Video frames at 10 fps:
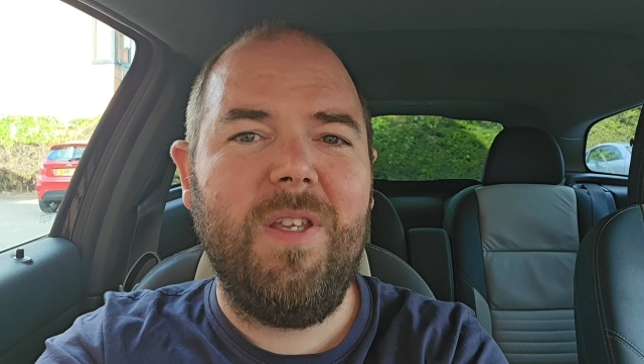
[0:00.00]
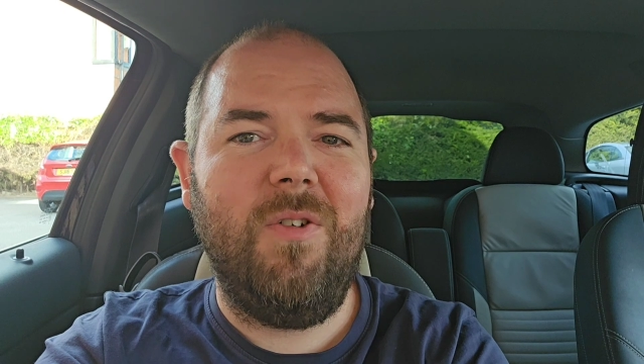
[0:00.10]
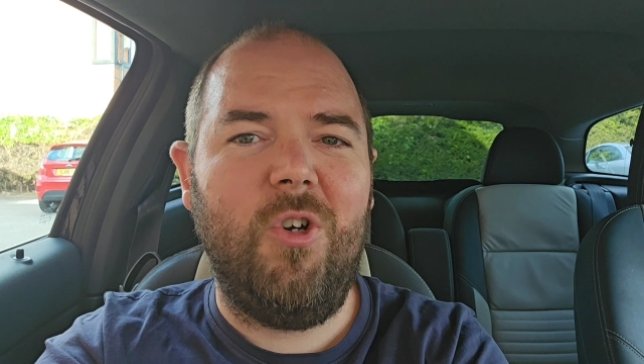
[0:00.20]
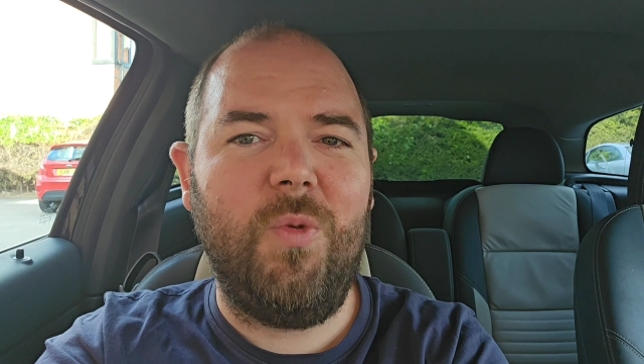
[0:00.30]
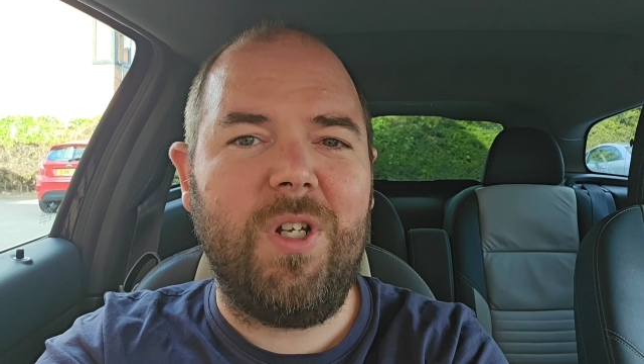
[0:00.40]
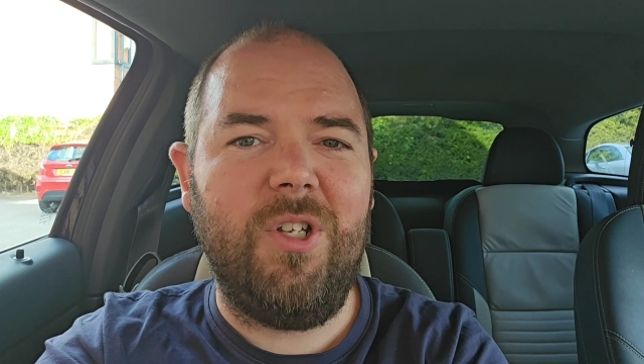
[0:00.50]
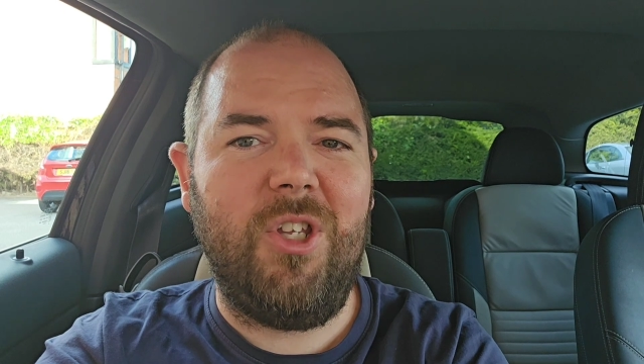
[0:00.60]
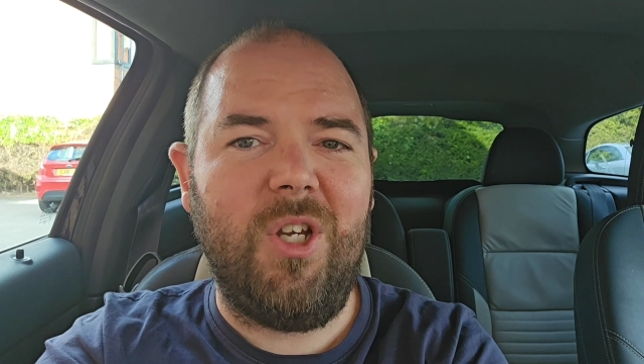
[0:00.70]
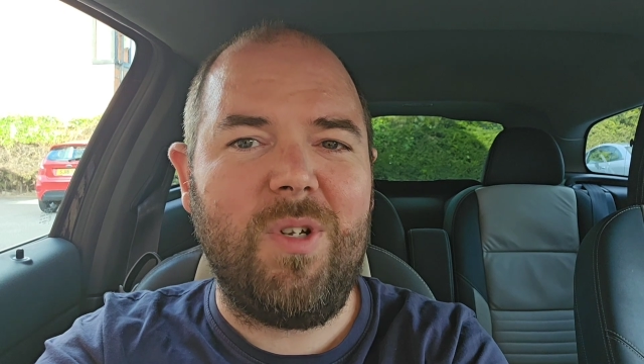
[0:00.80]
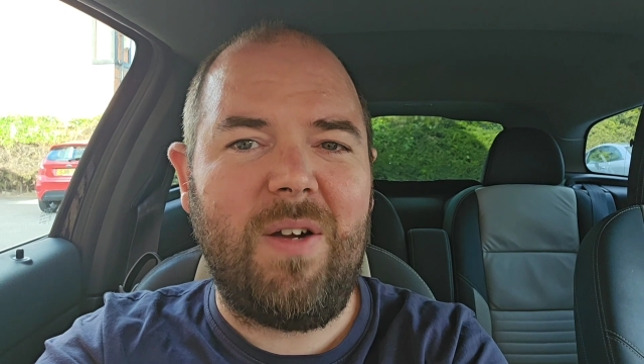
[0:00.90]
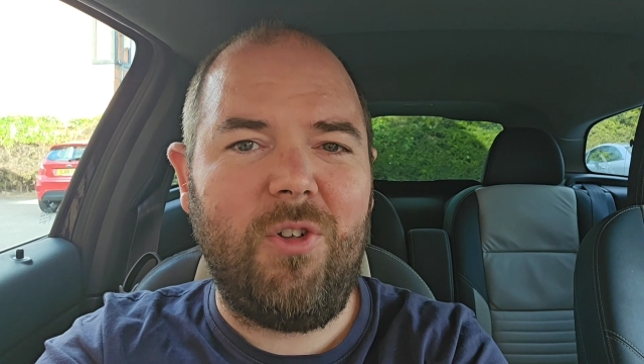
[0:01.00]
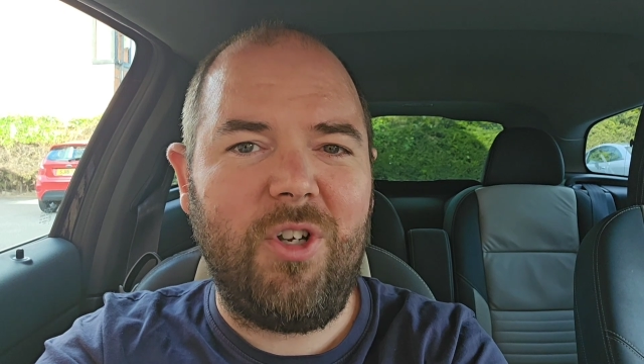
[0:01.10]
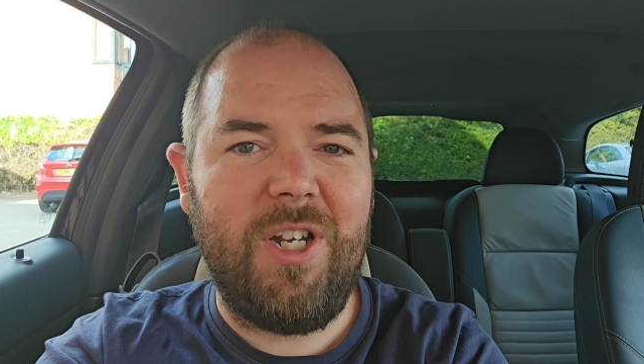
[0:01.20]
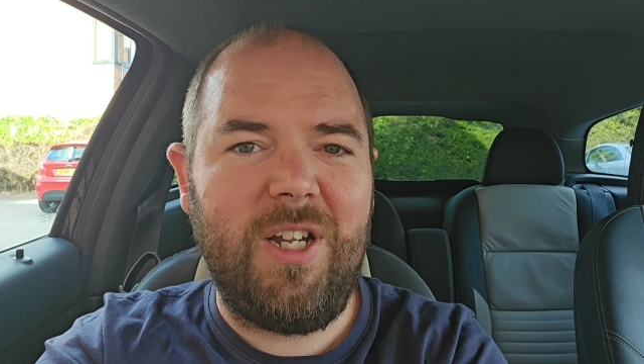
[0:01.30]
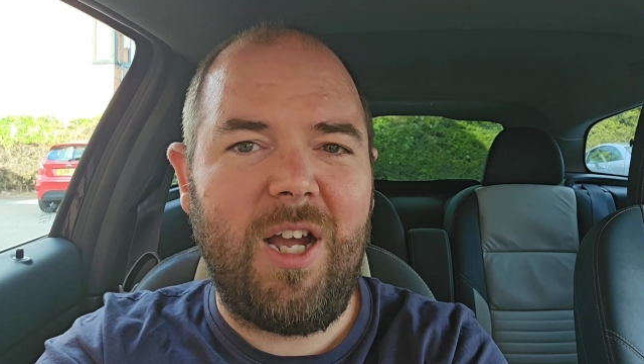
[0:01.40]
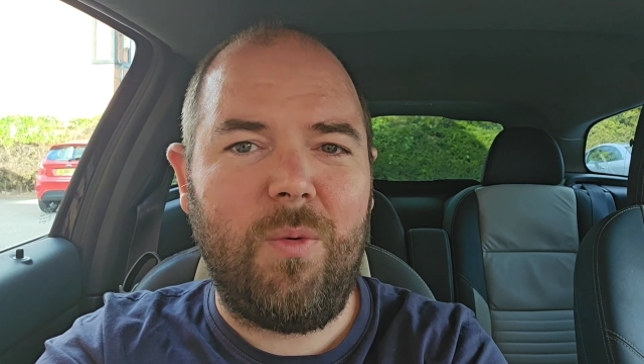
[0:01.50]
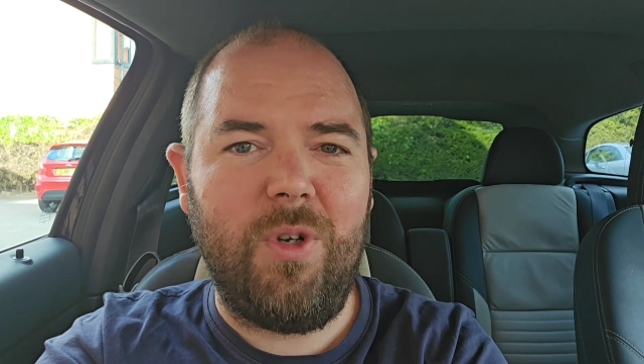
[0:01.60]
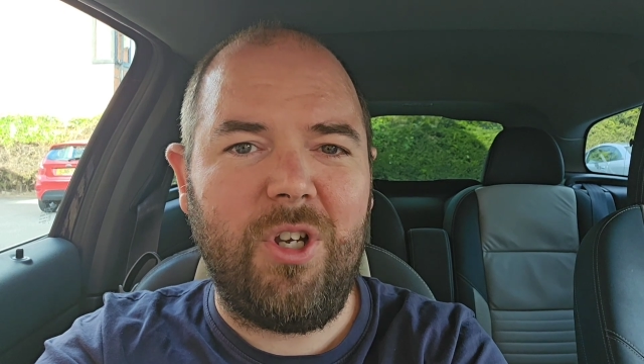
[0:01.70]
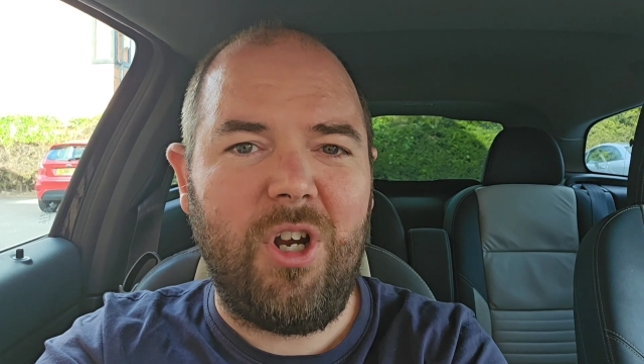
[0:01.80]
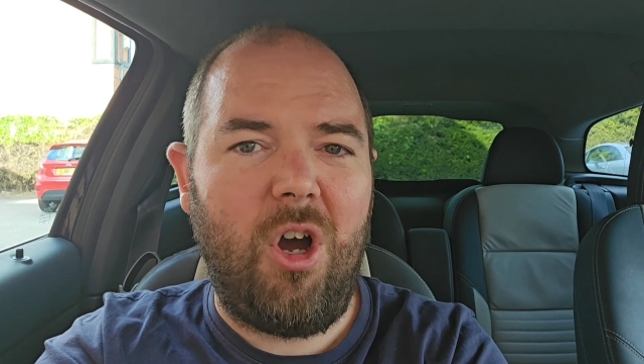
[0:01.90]
All we're going to do is have a look at it, and we're
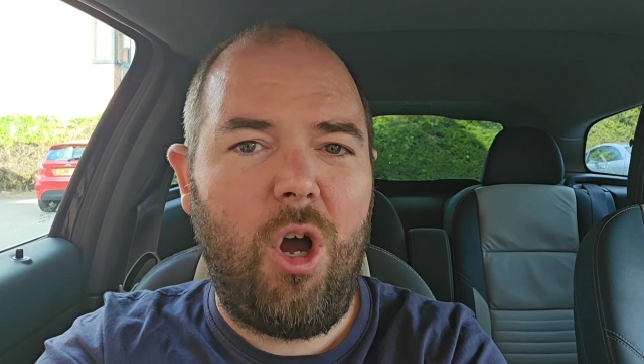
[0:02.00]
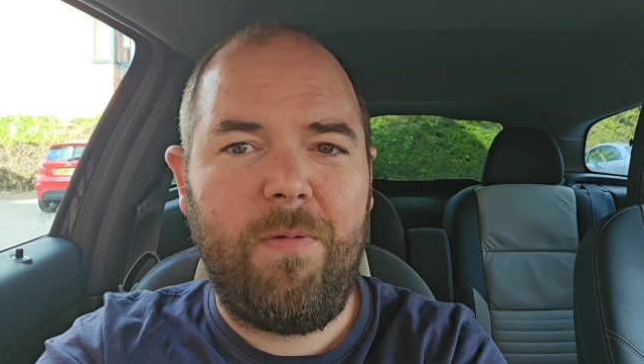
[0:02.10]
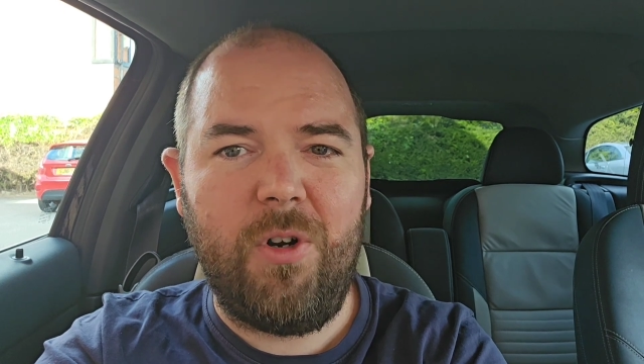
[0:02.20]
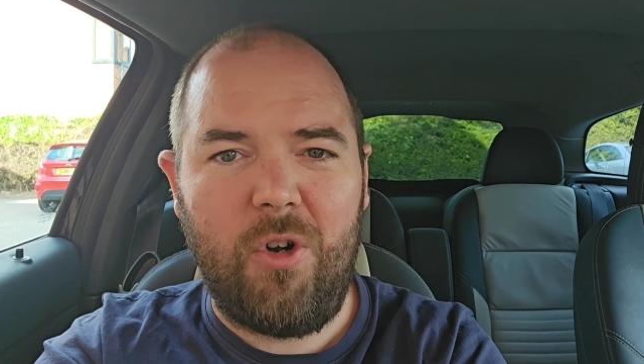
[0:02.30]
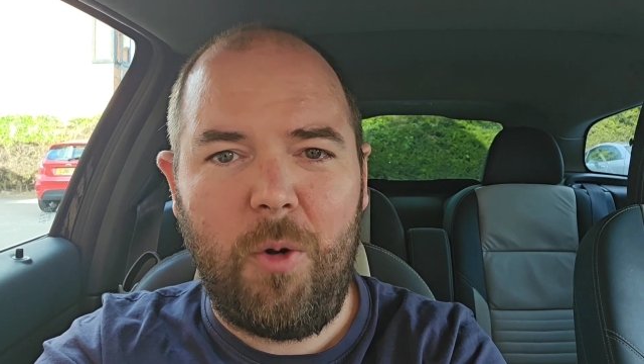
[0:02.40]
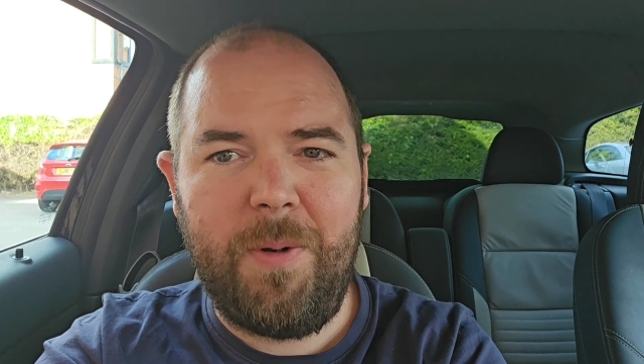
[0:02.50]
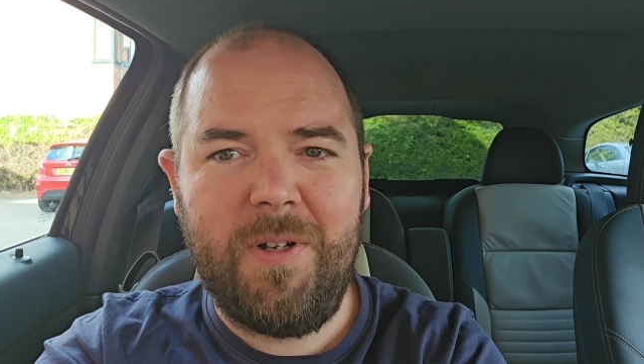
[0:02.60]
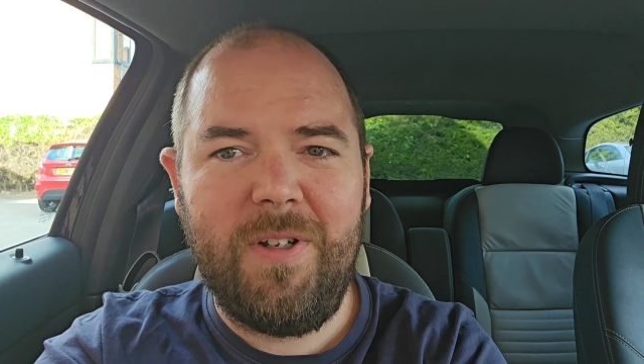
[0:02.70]
going to offer it up